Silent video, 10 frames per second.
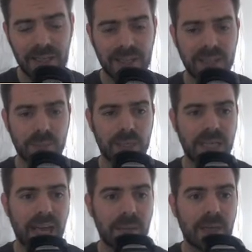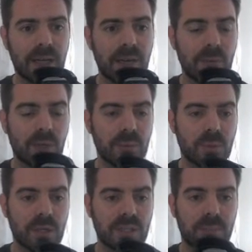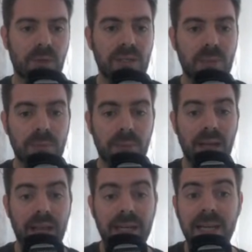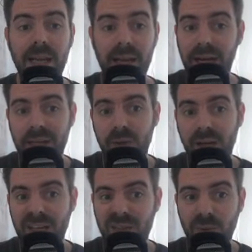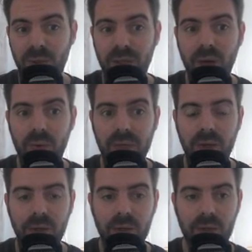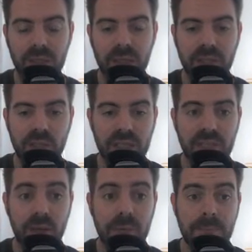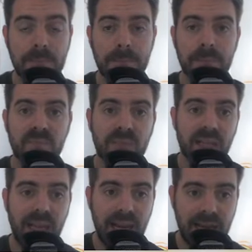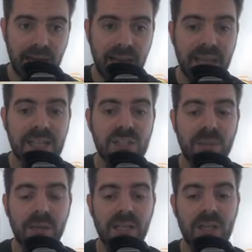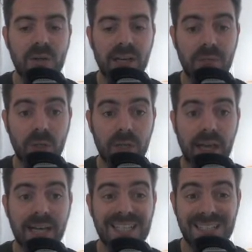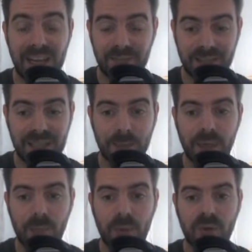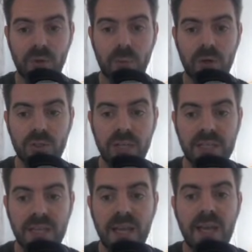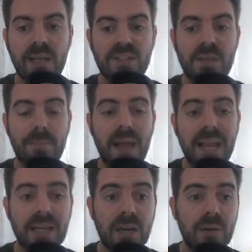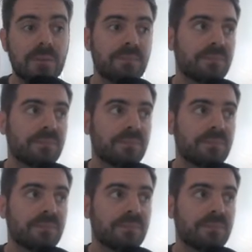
season where he came in and everybody was quite surprised he was playing, and he scored a goal and got a clean sheet. So he is somebody that you can have a look at, and he's definitely somebody to put on your watch list. Semedo,